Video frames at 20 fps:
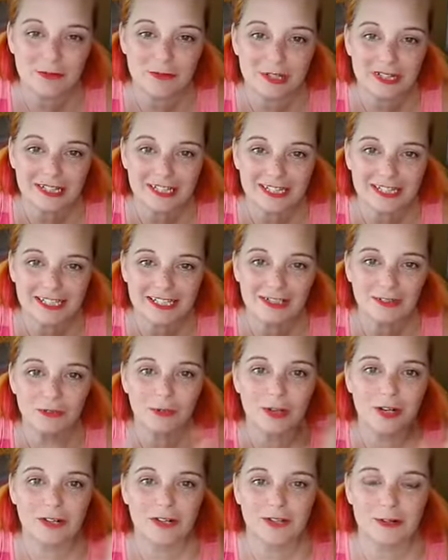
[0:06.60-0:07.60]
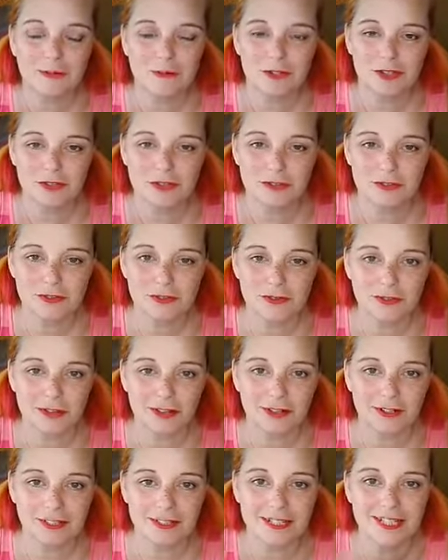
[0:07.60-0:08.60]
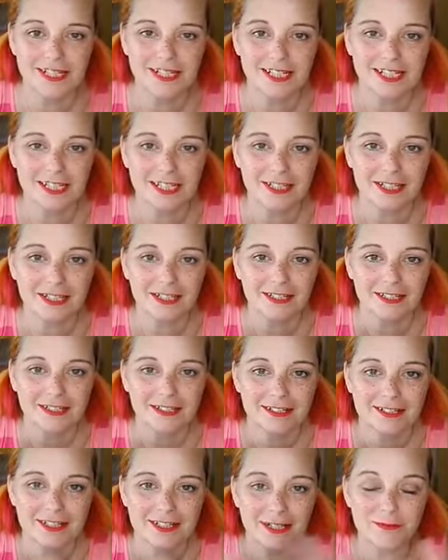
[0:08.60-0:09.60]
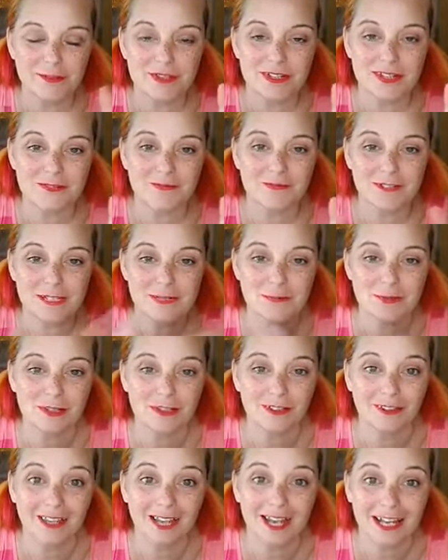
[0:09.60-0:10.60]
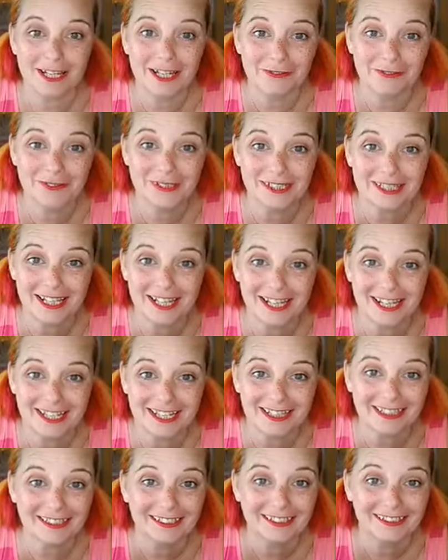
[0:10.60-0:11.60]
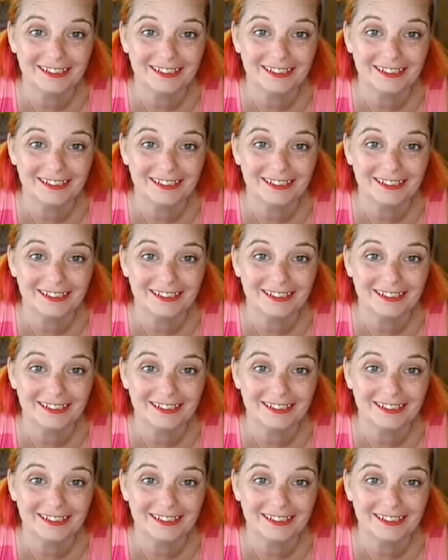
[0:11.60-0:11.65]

everybody, welcome to Art City Museum Facebook Live today